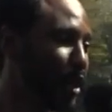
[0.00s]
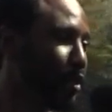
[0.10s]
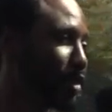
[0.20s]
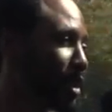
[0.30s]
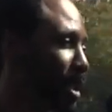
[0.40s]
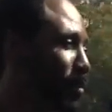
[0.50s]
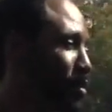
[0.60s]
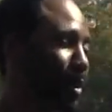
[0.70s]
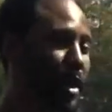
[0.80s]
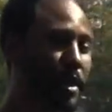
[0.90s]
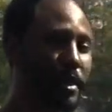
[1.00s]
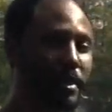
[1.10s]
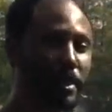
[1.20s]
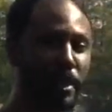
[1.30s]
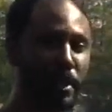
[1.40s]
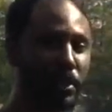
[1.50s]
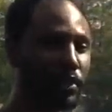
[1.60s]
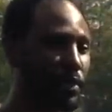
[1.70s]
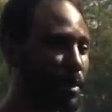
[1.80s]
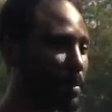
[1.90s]
Originally, I'm from Haiti. I
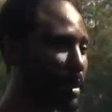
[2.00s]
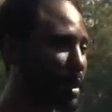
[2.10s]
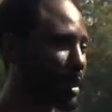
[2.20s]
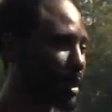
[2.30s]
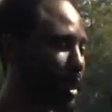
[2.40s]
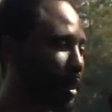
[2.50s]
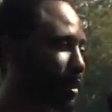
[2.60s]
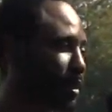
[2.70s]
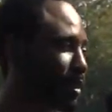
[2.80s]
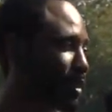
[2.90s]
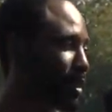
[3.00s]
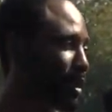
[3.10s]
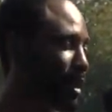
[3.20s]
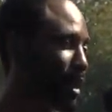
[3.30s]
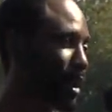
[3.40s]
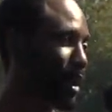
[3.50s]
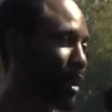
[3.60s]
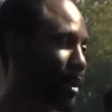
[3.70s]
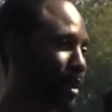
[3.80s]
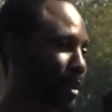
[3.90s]
grew up Catholic,
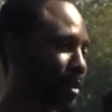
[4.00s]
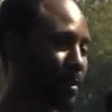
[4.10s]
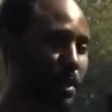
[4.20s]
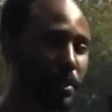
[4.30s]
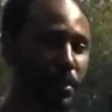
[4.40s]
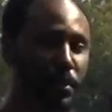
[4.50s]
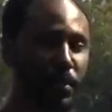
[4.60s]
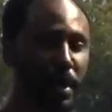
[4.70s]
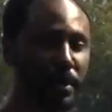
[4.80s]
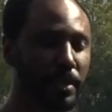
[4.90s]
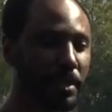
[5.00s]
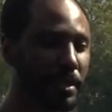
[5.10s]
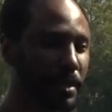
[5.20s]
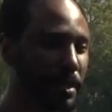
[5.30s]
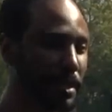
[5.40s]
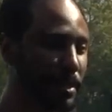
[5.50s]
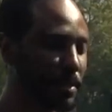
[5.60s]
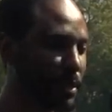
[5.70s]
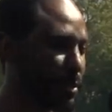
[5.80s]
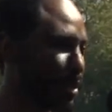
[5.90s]
and uh, coming to the U.S.
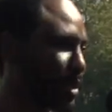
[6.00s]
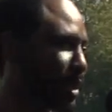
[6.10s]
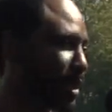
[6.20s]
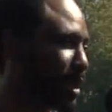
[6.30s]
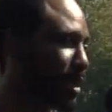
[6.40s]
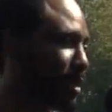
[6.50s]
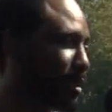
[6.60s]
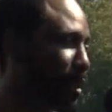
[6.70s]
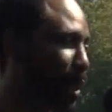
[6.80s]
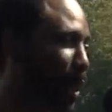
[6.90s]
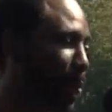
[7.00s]
Um, was about 16.